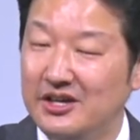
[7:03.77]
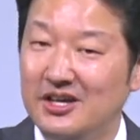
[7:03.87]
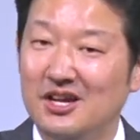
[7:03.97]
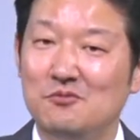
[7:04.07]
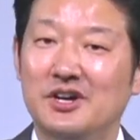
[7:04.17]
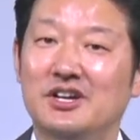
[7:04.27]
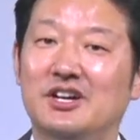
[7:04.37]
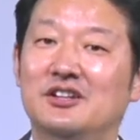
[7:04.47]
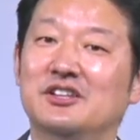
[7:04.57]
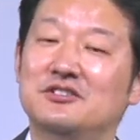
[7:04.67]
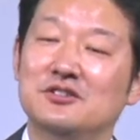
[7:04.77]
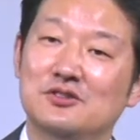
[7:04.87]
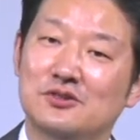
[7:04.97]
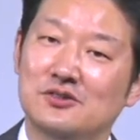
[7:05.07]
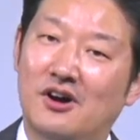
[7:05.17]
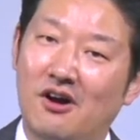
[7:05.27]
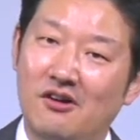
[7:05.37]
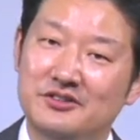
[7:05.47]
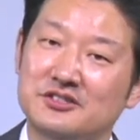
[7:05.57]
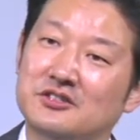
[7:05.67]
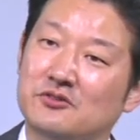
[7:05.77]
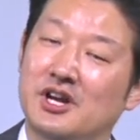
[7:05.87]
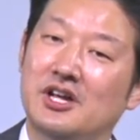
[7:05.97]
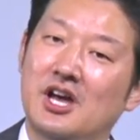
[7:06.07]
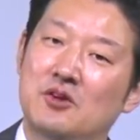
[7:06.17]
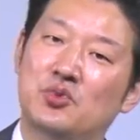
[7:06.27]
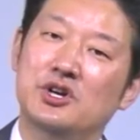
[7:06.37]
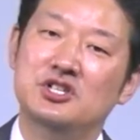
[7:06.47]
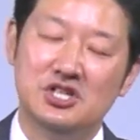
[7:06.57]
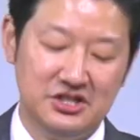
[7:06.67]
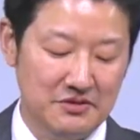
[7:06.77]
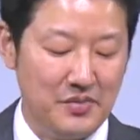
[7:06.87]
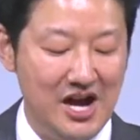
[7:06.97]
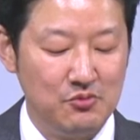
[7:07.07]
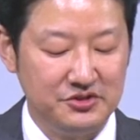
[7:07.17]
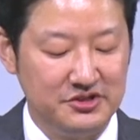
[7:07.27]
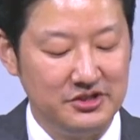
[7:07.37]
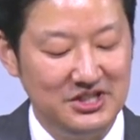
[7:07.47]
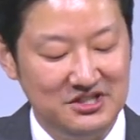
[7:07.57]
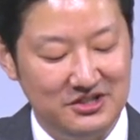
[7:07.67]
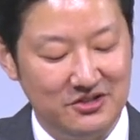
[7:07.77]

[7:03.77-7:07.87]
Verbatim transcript: And I'm going to listen to all these great preachings and Bible studies,